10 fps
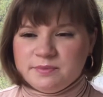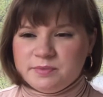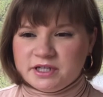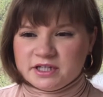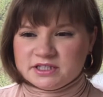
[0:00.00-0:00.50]

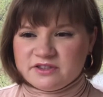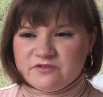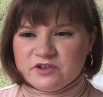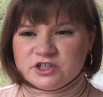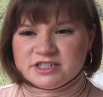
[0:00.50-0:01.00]
because the
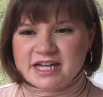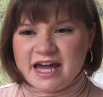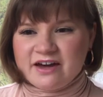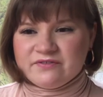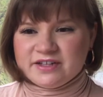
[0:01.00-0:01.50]
first
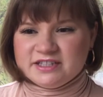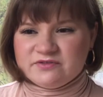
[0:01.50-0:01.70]
half is